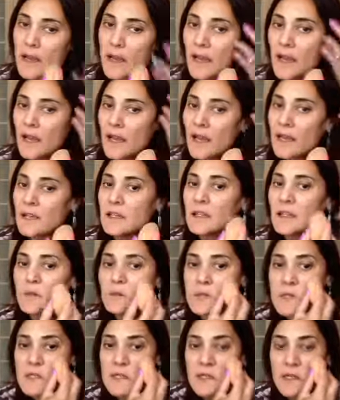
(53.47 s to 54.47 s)
and
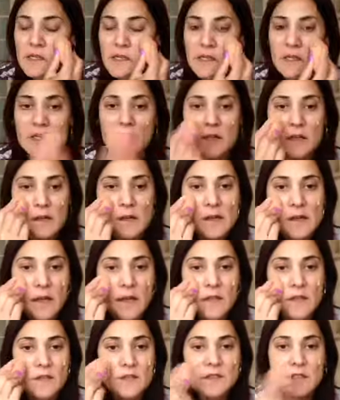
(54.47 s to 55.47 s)
I'm just gonna, I
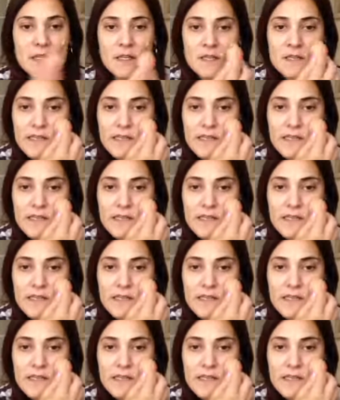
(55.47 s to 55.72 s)
usually